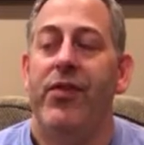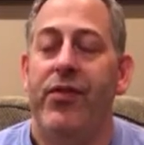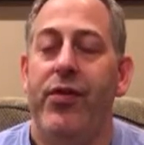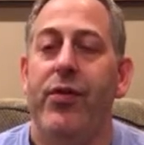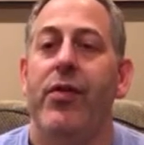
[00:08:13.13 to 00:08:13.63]

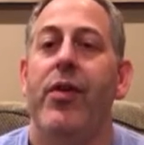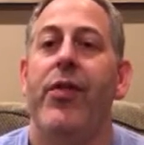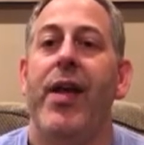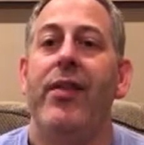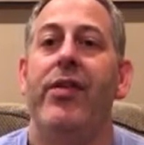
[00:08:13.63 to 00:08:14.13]

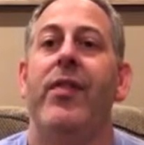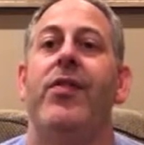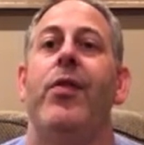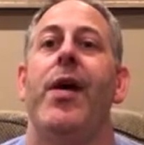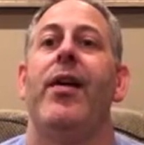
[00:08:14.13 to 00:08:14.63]
Thanksgiving
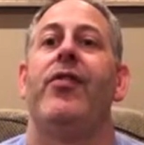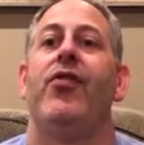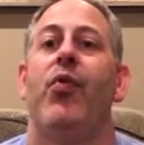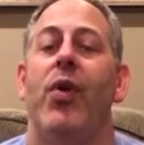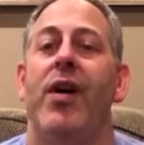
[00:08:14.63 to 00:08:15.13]

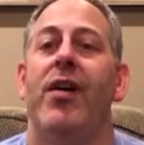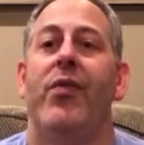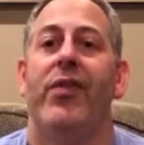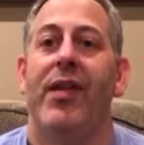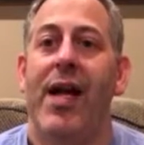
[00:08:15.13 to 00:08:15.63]
2012
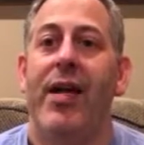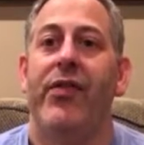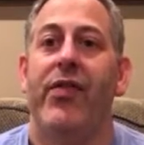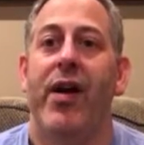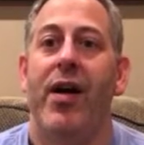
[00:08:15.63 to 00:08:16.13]
was the
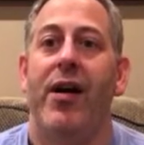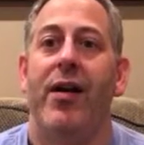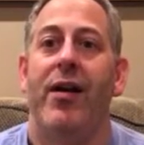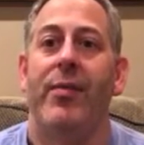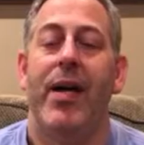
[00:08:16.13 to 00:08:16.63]
last
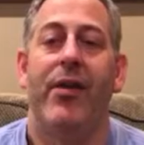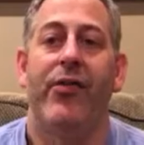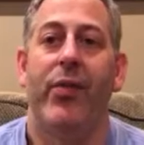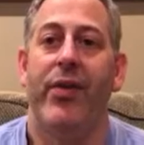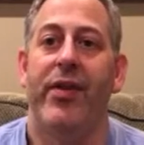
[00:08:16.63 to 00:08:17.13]
time I
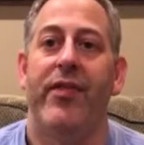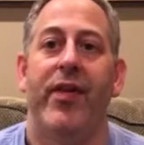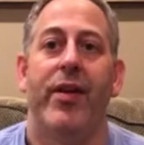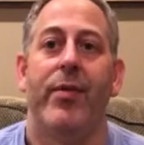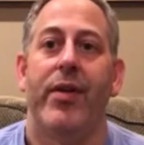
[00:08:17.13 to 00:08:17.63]
was with any
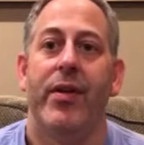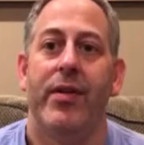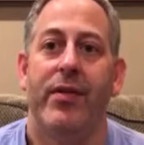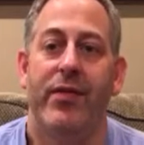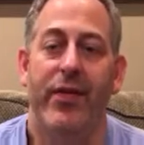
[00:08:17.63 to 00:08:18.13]

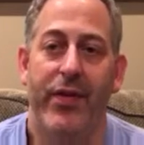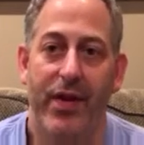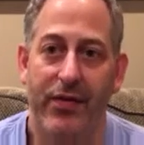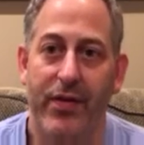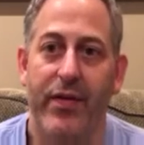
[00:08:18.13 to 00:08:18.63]
family for
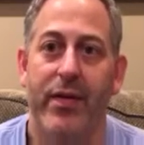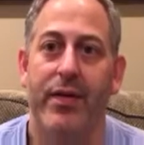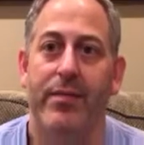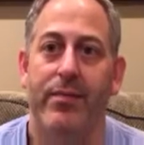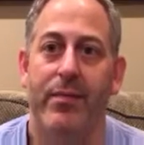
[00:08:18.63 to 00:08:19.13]

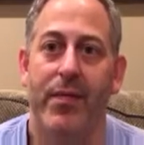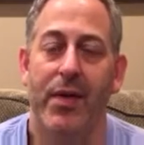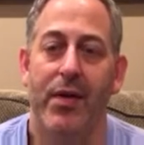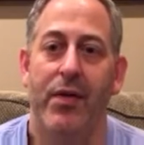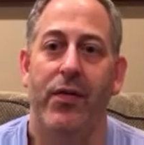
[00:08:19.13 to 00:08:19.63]
Thanksgiving.
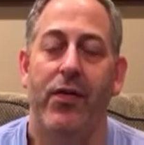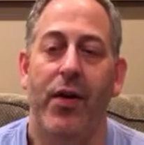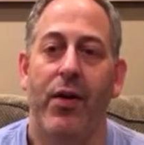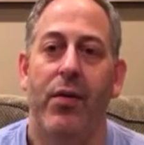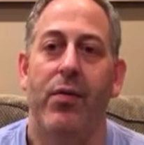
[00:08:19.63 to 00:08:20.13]

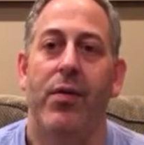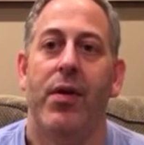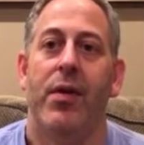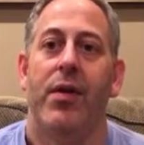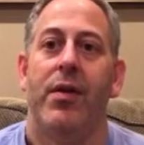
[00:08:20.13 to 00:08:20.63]
So
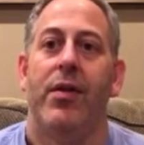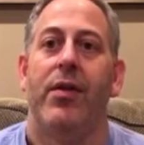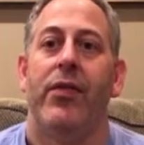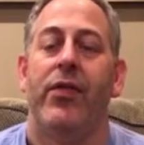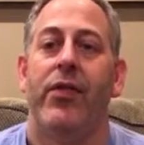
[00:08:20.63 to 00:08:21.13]

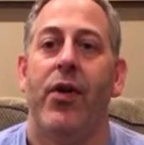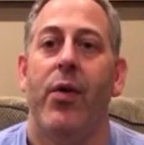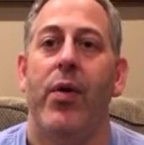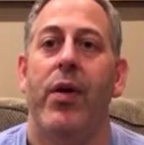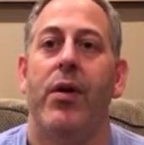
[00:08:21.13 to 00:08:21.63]
this is
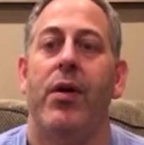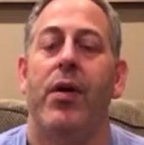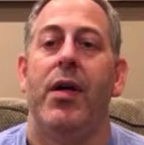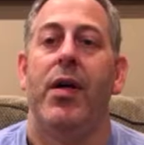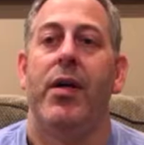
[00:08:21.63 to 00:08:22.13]
going
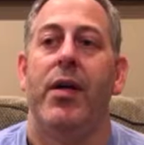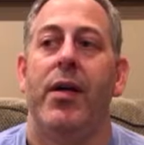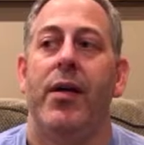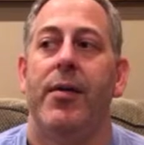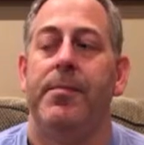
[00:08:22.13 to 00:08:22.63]

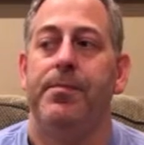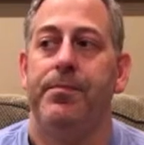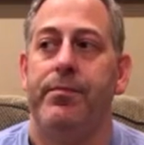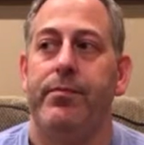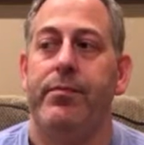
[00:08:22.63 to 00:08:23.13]

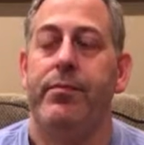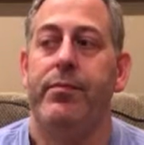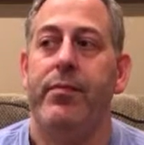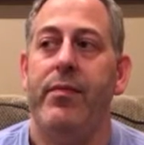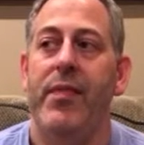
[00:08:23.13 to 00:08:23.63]
on,
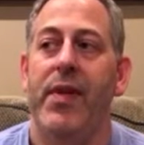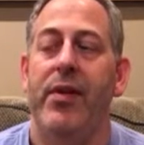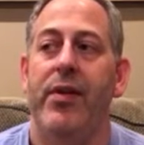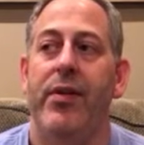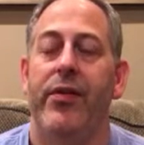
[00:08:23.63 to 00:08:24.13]

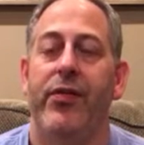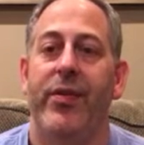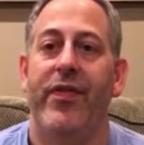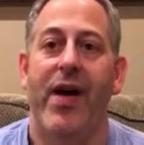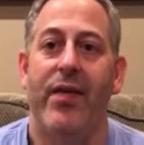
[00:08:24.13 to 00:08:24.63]
you know, this will
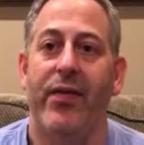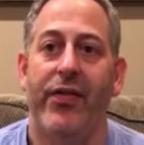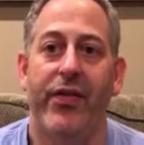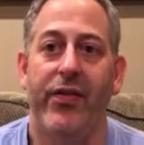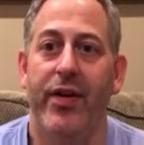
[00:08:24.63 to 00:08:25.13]
be 5 or
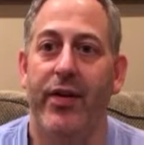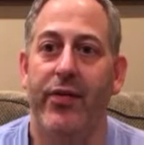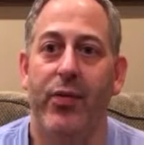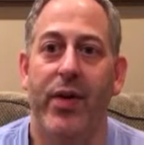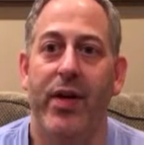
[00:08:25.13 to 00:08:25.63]
6
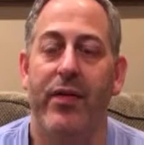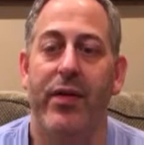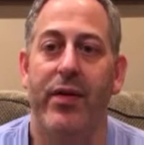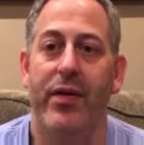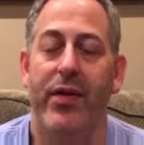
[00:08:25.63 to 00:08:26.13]
years,
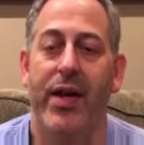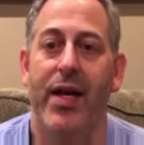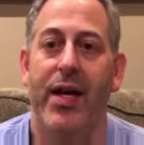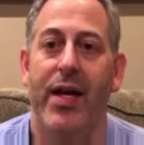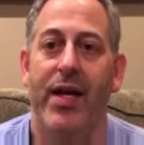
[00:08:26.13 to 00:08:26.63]
whatever,
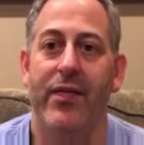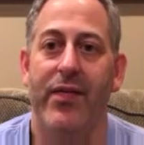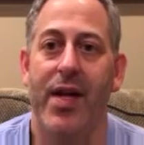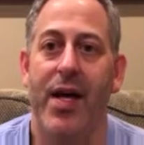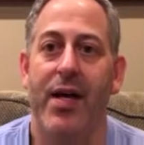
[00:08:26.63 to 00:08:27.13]
that I have
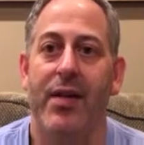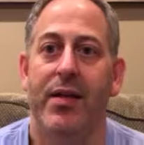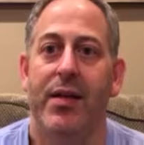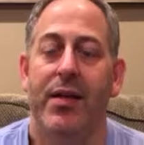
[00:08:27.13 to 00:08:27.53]
not